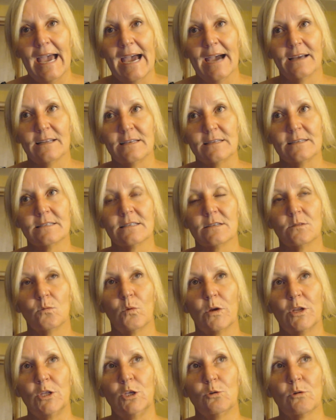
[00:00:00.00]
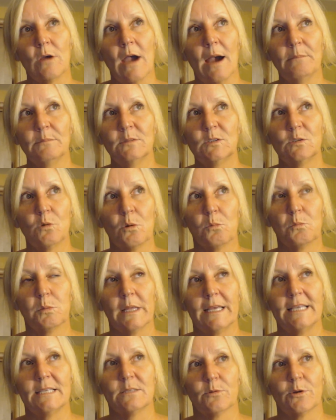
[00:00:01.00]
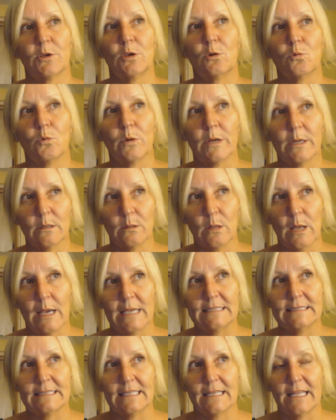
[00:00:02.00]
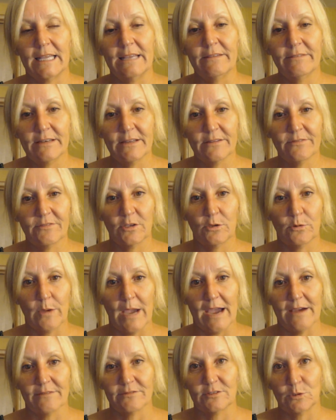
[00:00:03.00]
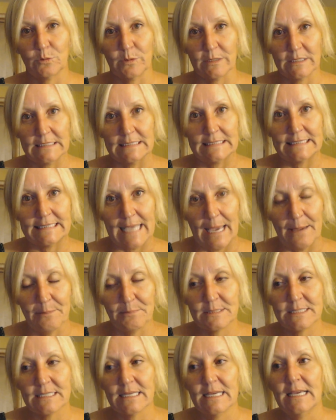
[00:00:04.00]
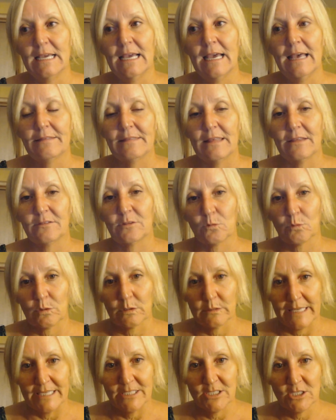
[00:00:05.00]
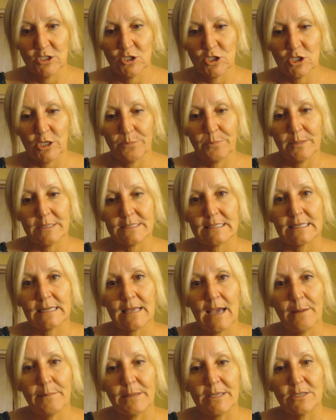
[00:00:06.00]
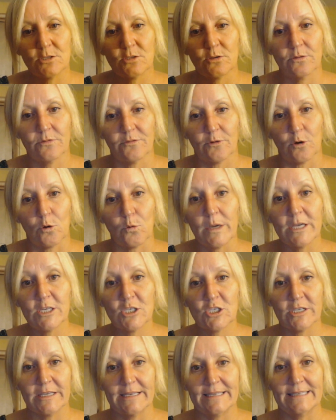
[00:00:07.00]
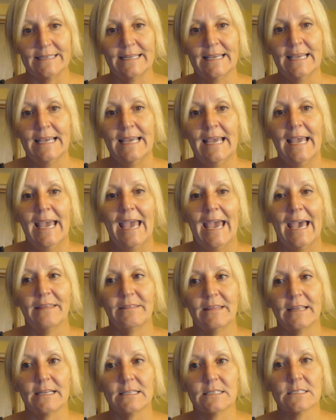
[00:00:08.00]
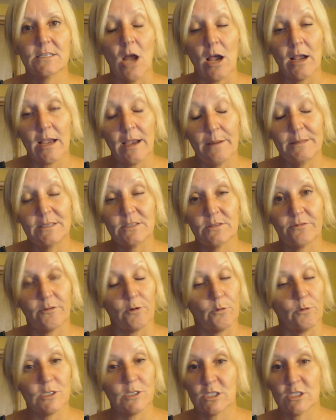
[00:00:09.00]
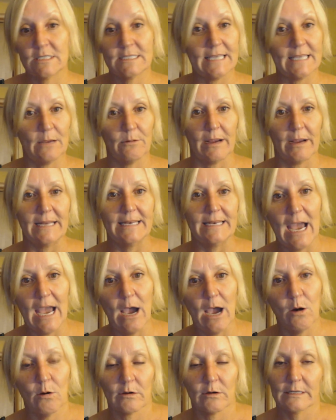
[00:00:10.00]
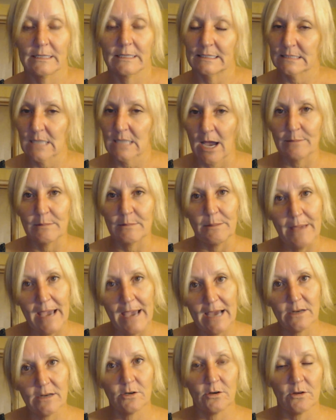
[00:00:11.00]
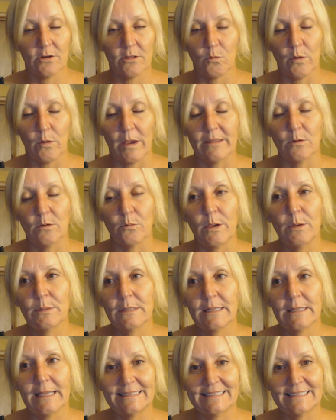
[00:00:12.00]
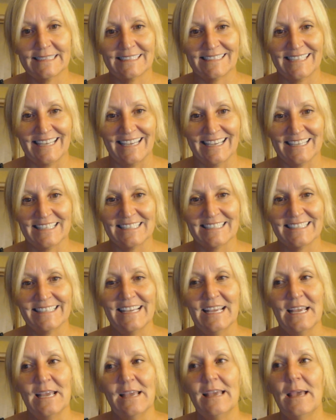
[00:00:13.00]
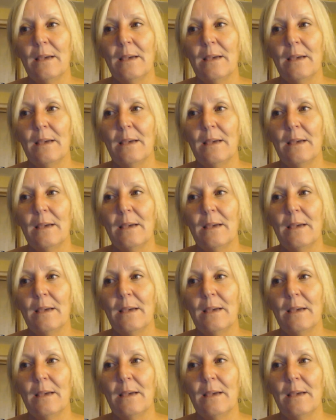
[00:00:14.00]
And when you come to a place where you realize that even if you have to accept that the relationship isn't coming to fruition, and that it's not coming to fruition, say right now, or in a timely manner, or the way that we would like to see it,